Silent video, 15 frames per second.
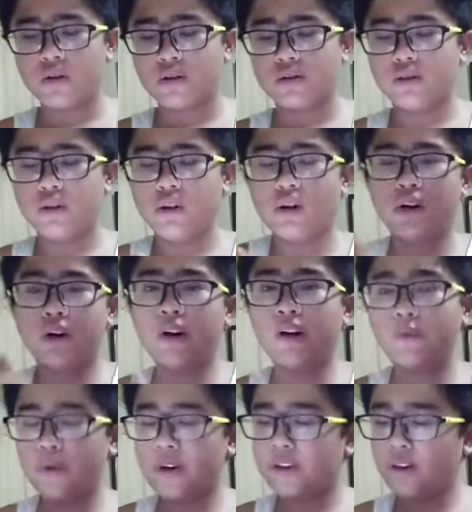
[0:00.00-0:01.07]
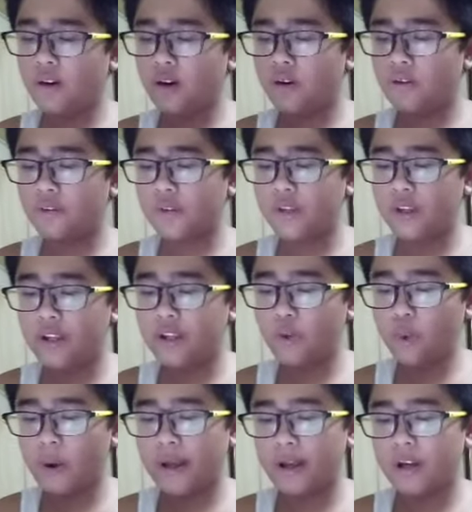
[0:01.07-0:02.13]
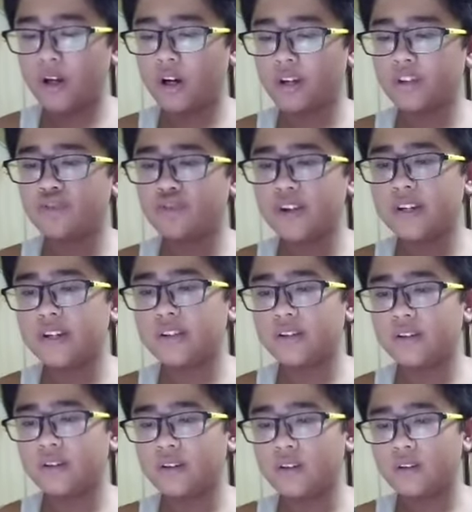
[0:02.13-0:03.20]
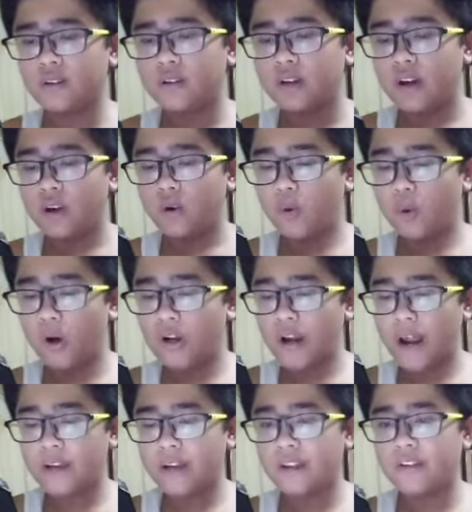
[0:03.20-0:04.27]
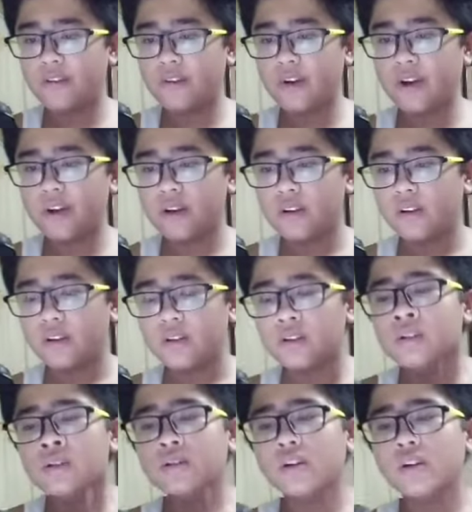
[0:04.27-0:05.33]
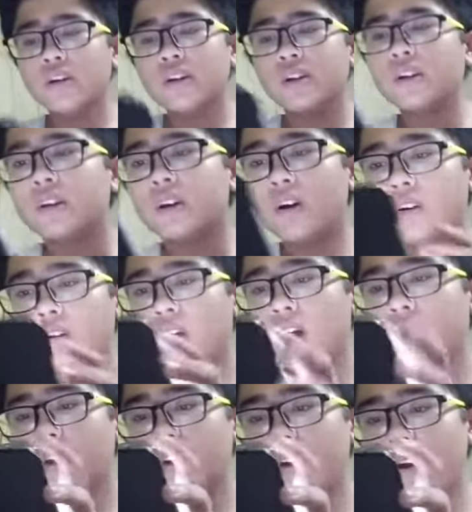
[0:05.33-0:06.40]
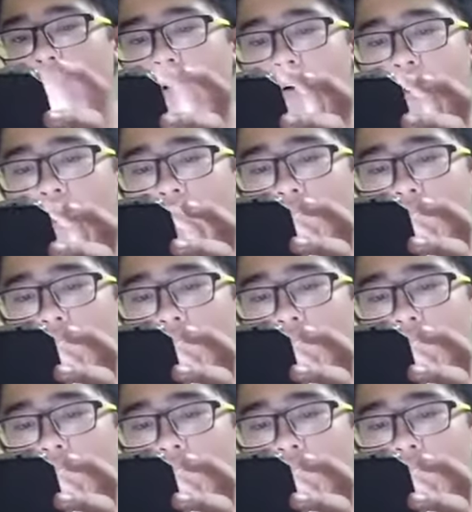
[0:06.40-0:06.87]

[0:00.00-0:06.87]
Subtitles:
so if we go to the UN countries, 193. Oh God, no.